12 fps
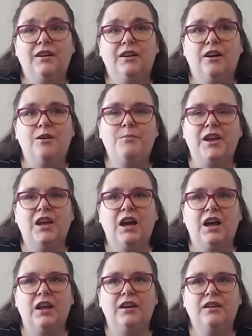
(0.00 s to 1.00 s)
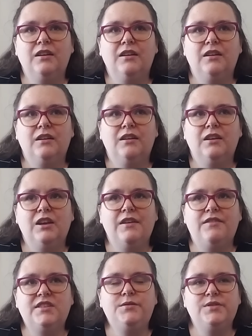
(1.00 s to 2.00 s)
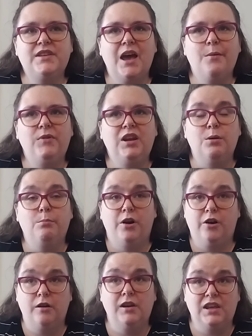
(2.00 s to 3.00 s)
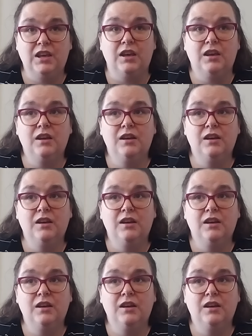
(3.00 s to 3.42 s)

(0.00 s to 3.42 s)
oh my God. If this was happening in Pawnee